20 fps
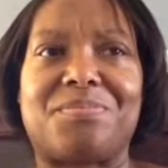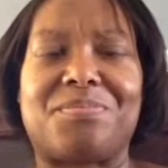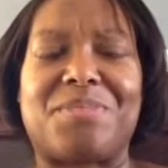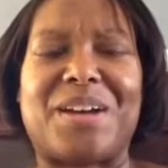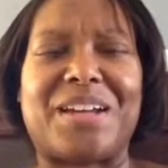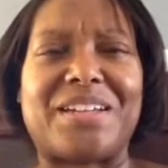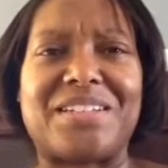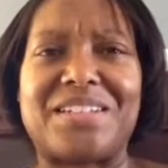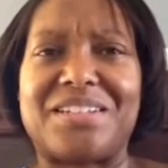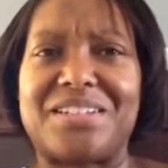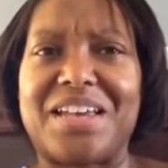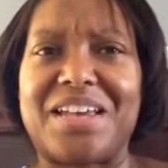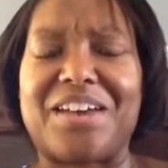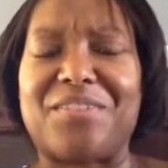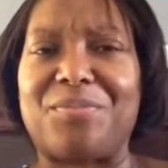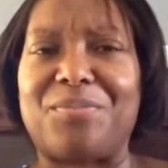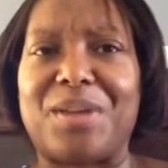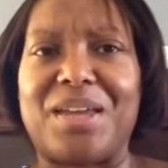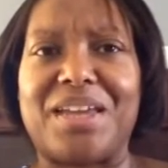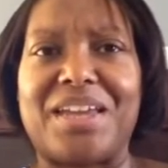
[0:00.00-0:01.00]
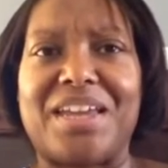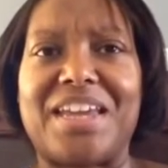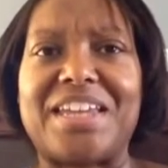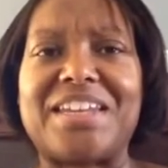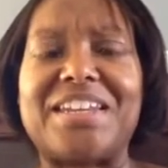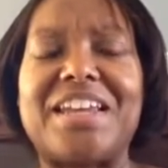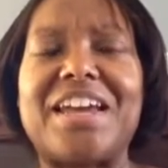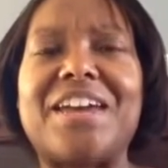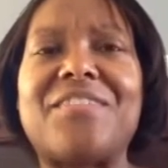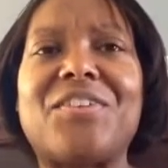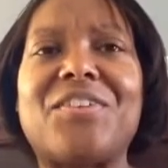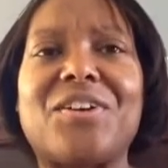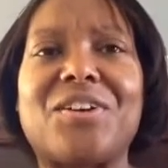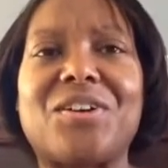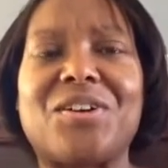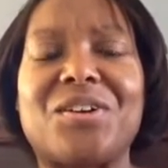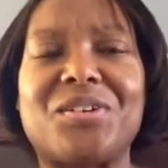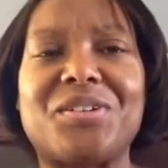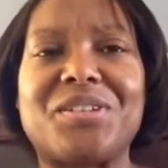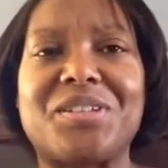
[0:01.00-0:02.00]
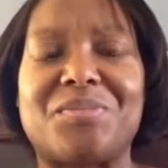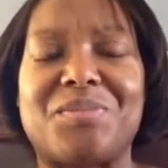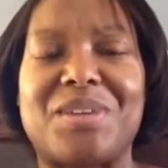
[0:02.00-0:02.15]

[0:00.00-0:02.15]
I didn't have pain. It never occurred to